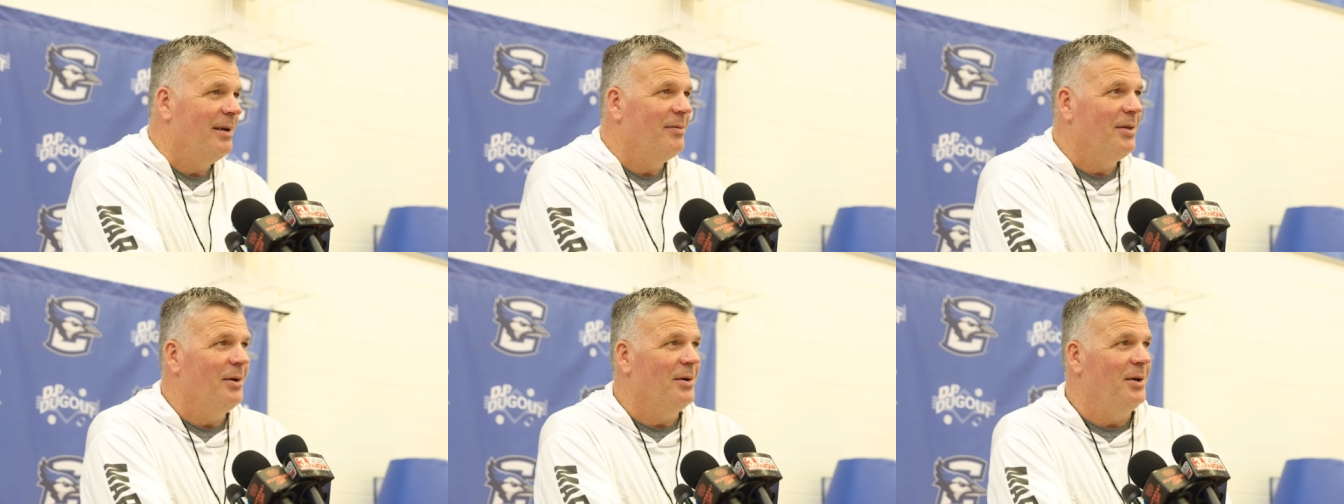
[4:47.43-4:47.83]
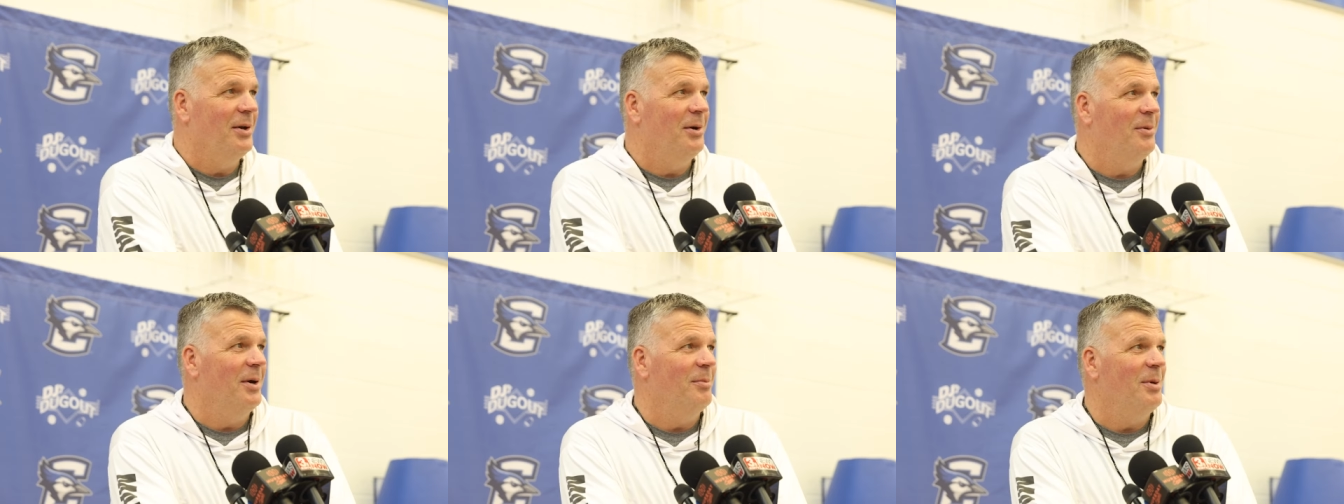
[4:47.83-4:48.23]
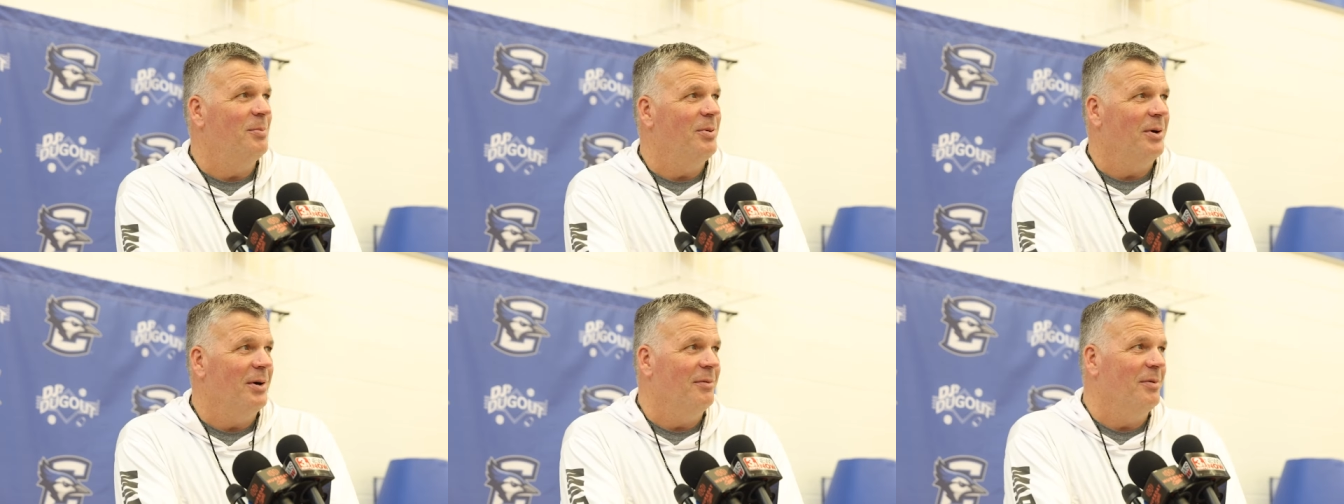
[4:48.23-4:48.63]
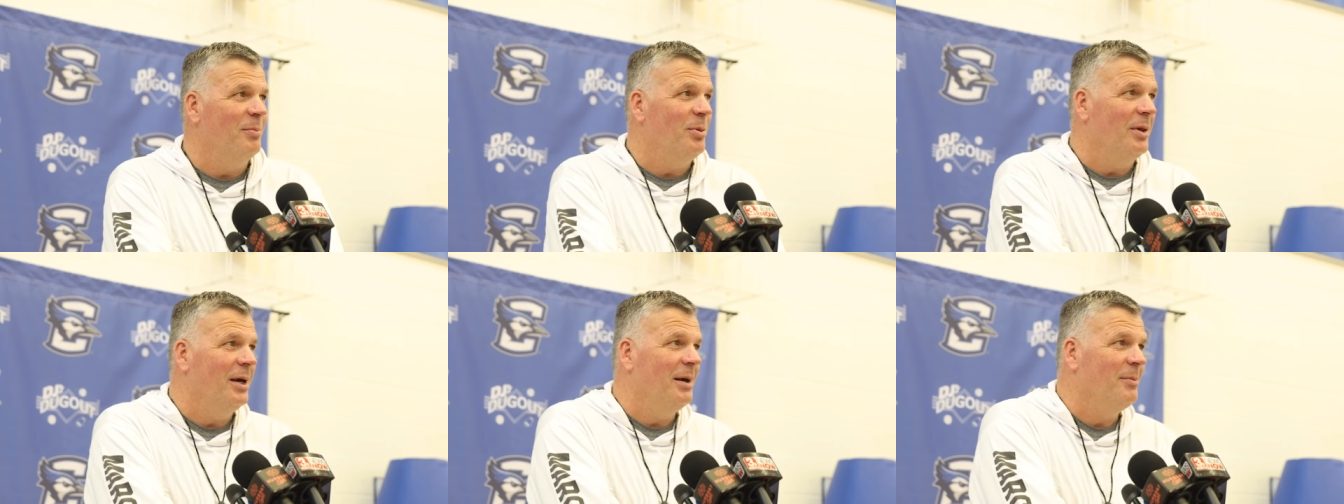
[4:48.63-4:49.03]
even though you don't want to be part of a
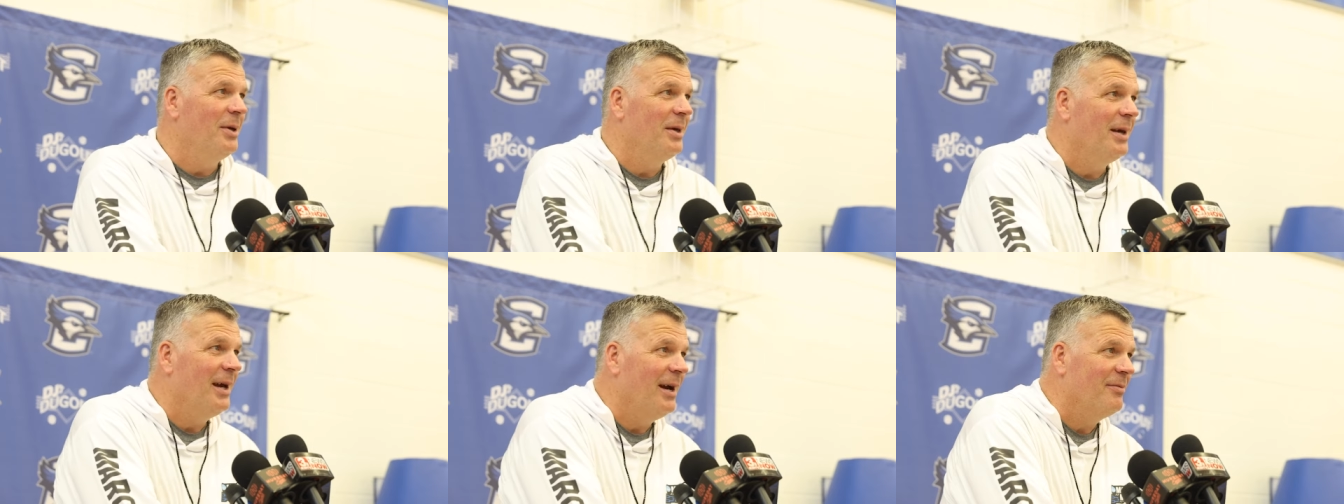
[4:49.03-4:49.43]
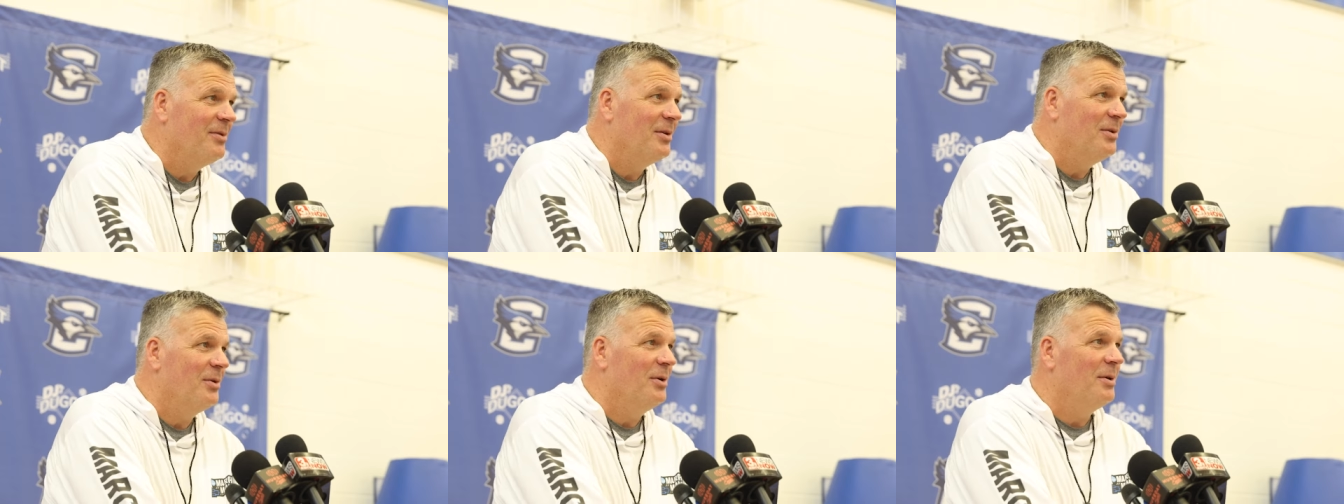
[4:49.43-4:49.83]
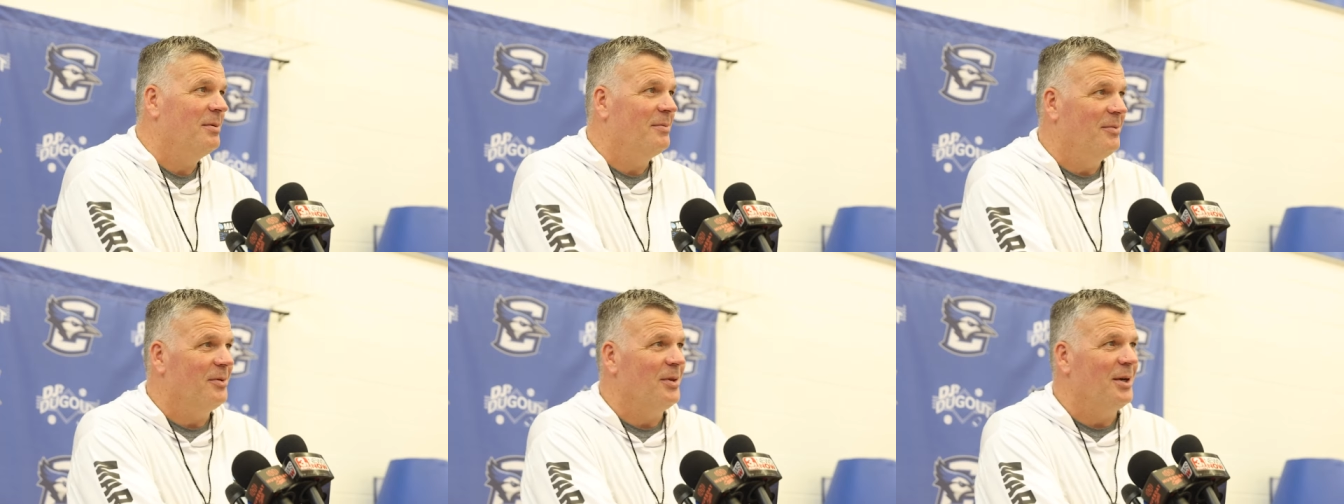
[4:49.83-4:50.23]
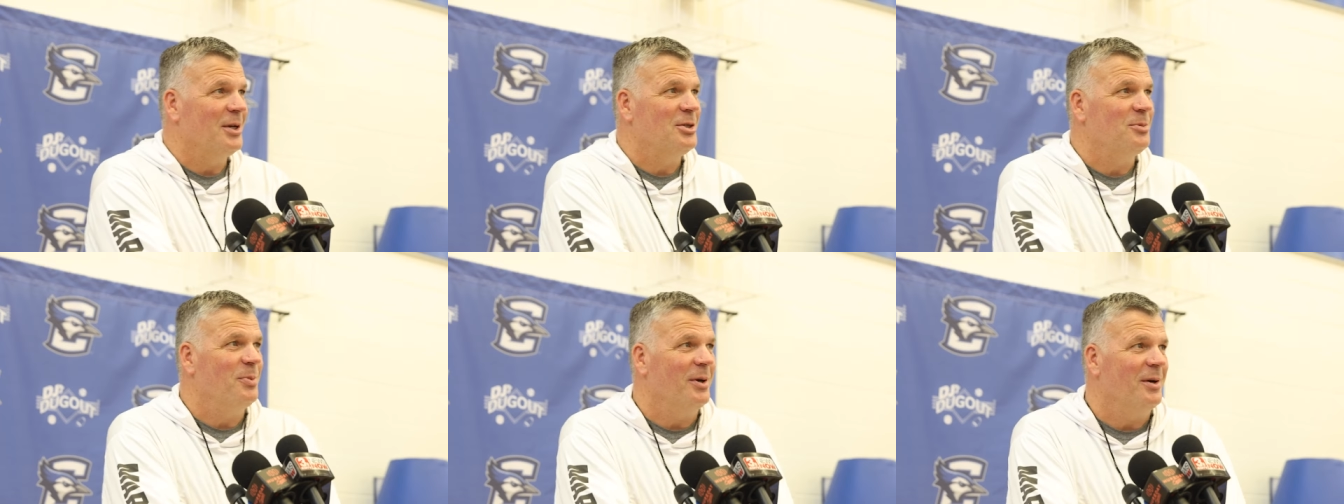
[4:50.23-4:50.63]
play, but you have to do it for the
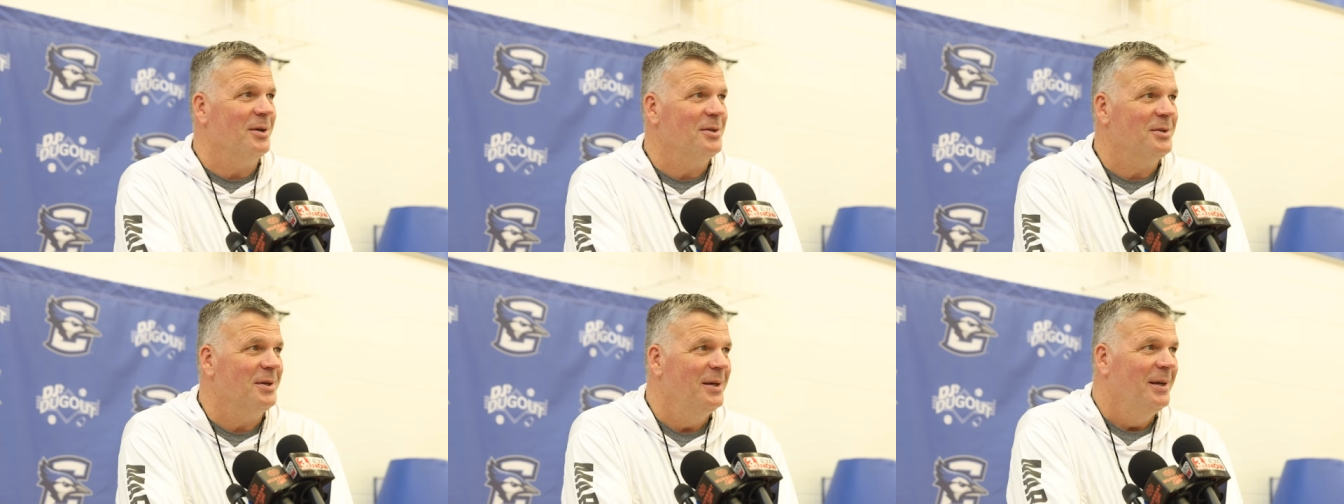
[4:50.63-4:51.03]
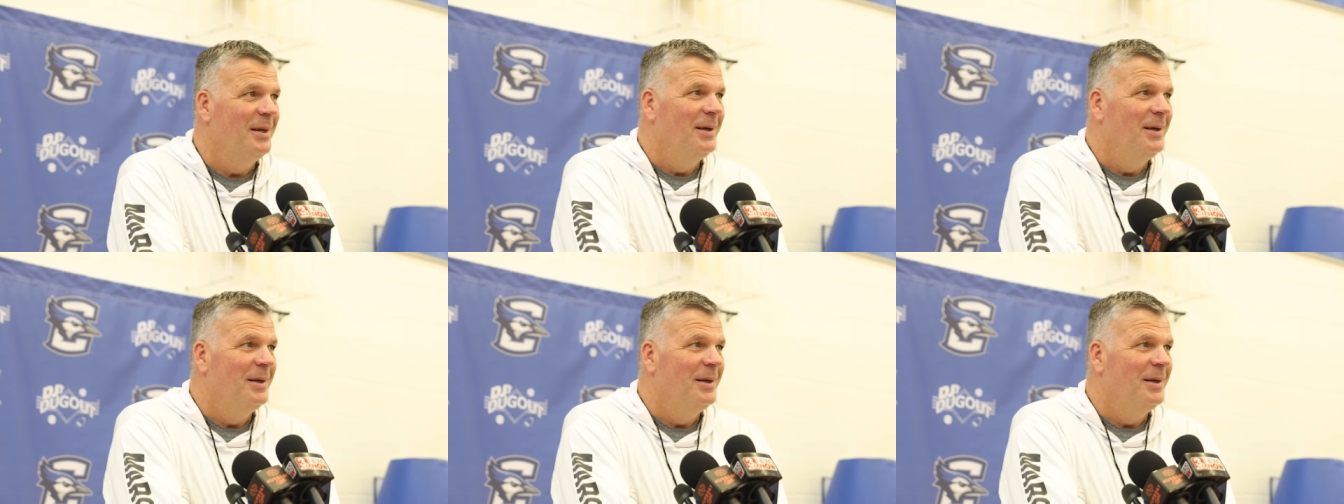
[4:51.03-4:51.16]
experience.